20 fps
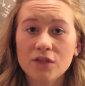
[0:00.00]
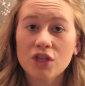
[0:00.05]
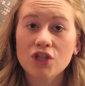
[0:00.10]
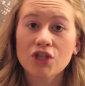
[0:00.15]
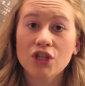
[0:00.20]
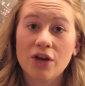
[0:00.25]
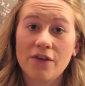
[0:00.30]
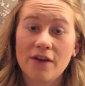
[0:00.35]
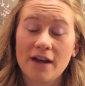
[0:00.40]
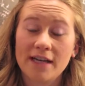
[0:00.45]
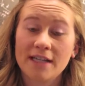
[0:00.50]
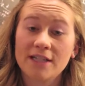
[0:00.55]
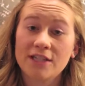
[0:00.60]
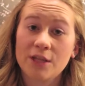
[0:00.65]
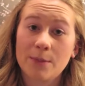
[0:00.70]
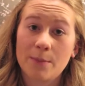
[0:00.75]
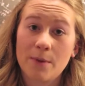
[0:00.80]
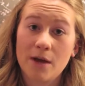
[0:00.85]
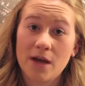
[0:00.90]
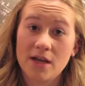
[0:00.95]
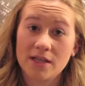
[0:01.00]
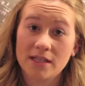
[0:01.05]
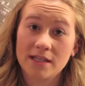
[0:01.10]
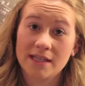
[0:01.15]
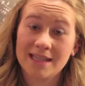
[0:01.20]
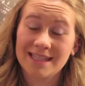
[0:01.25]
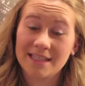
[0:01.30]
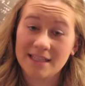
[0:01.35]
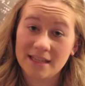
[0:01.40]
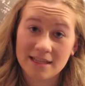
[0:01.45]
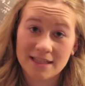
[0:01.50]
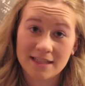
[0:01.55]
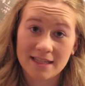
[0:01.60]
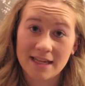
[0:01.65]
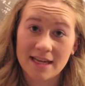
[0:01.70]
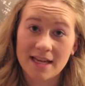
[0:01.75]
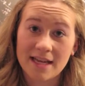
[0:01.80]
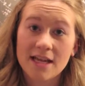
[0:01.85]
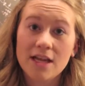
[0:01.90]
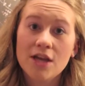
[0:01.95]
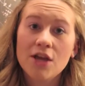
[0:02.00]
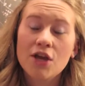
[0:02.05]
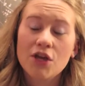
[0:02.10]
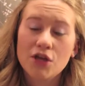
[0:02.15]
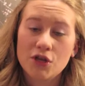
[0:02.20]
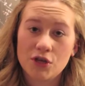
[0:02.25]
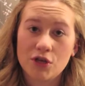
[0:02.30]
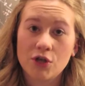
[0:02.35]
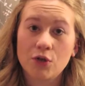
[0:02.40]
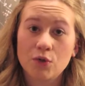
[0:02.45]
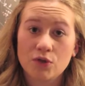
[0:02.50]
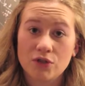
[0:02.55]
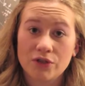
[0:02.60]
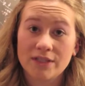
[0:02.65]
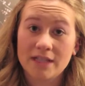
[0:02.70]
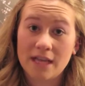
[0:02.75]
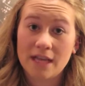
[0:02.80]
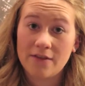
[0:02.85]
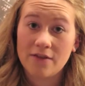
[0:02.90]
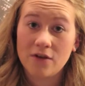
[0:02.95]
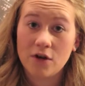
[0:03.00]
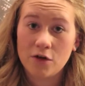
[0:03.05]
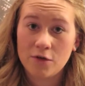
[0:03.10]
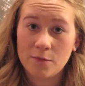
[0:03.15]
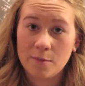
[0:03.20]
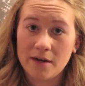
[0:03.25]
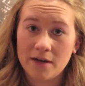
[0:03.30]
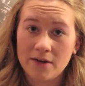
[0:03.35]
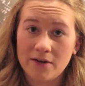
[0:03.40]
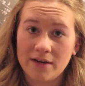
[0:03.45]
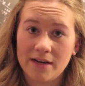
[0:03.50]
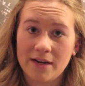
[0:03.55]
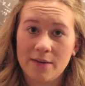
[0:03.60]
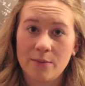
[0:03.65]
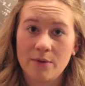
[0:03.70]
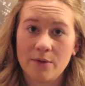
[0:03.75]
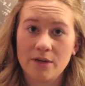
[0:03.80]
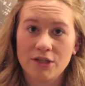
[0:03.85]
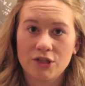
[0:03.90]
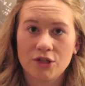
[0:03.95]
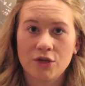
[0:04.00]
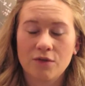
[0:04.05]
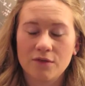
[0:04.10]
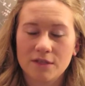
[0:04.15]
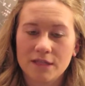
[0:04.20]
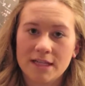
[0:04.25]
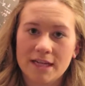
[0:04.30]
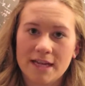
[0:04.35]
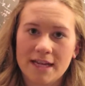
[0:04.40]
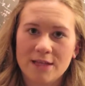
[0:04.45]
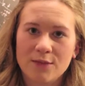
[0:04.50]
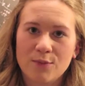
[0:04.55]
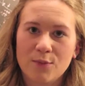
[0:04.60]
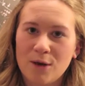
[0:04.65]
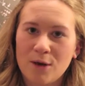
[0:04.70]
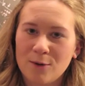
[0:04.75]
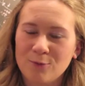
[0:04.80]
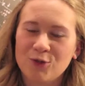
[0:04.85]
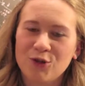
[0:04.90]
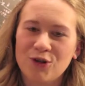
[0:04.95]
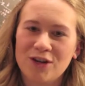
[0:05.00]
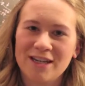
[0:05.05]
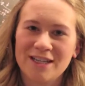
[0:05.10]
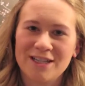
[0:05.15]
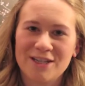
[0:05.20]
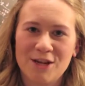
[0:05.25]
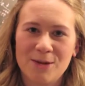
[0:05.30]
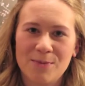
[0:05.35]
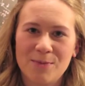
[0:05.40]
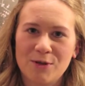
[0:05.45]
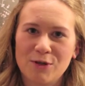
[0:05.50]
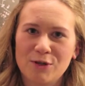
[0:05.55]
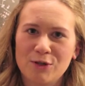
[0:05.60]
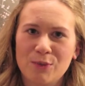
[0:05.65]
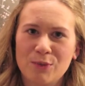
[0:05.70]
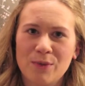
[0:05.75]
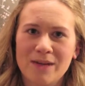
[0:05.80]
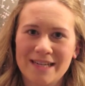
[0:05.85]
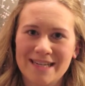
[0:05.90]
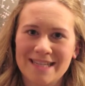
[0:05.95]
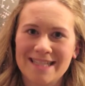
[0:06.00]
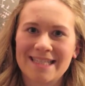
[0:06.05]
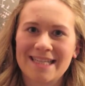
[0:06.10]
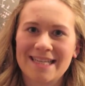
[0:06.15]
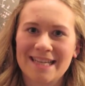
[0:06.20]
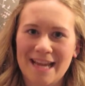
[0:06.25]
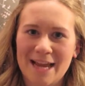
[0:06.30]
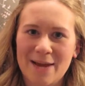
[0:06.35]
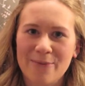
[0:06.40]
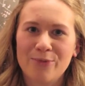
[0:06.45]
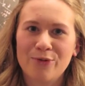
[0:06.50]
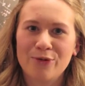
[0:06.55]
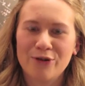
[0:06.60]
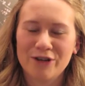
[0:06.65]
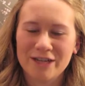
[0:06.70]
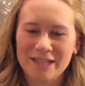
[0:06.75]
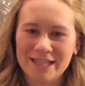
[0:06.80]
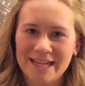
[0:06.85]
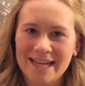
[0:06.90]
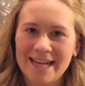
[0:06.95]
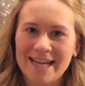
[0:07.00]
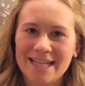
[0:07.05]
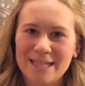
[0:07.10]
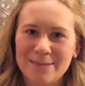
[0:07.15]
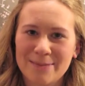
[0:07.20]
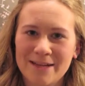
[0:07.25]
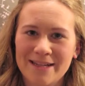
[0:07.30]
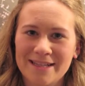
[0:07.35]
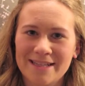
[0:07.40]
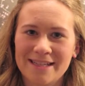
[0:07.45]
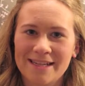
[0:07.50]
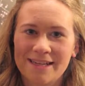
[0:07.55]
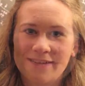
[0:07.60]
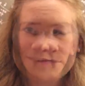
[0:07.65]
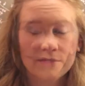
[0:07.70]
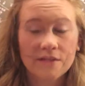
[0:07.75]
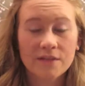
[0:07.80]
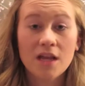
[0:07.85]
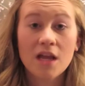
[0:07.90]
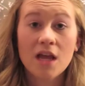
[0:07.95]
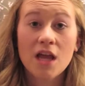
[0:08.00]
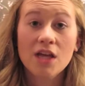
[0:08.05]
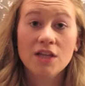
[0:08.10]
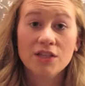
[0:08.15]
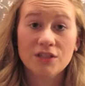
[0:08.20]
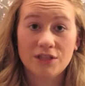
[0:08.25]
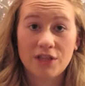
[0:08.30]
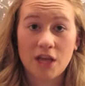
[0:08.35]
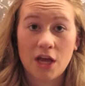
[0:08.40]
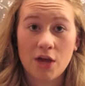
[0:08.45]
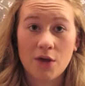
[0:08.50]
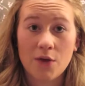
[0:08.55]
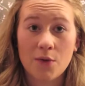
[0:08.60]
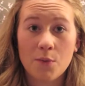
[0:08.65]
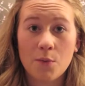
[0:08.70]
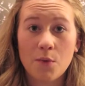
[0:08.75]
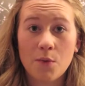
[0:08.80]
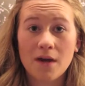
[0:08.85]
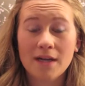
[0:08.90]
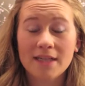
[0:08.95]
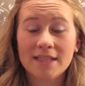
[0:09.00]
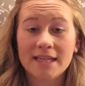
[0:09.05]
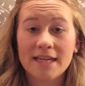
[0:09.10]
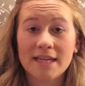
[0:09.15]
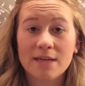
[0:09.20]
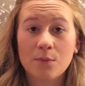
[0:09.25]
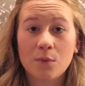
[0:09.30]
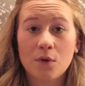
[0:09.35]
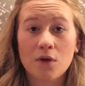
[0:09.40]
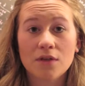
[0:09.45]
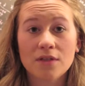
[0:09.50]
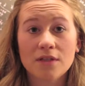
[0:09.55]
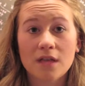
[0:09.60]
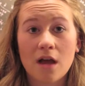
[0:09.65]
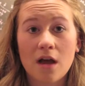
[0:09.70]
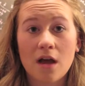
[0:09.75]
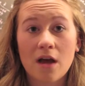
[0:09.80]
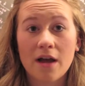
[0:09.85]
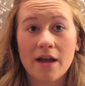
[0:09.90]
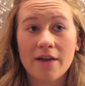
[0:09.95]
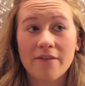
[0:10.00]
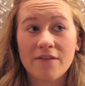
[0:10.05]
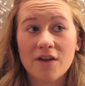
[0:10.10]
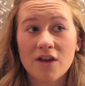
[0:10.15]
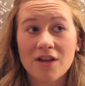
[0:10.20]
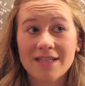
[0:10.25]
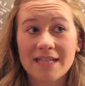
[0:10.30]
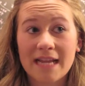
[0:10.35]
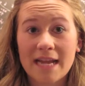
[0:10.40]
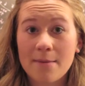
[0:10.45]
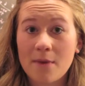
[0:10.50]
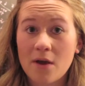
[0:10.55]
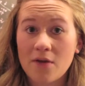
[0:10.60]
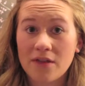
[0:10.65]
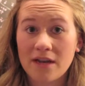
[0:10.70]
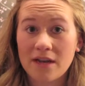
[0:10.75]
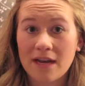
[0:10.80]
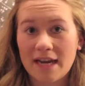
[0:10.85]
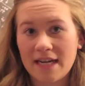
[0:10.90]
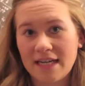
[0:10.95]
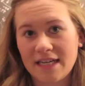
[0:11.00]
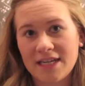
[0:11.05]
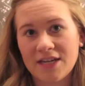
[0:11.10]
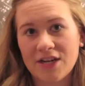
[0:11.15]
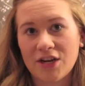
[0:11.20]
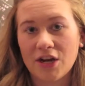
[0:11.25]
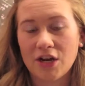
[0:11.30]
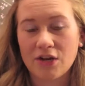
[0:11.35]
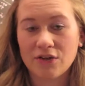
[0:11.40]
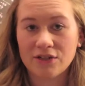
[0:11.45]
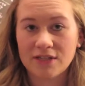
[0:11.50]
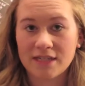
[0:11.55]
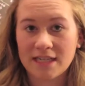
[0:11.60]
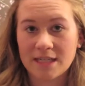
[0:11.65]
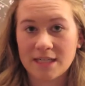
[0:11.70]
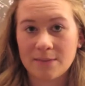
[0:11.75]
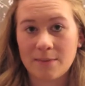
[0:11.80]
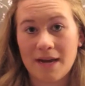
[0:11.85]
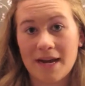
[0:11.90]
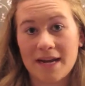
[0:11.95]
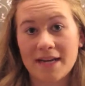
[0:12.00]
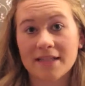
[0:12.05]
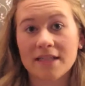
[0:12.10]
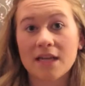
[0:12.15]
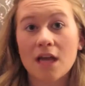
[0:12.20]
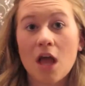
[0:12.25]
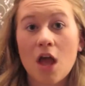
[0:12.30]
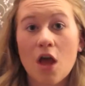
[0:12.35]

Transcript: directly to the person that does it you can also save a lot of money on it, which obviously is what I'm trying to do because weddings can get pretty expensive. So what I did was I first emailed the lady, just explained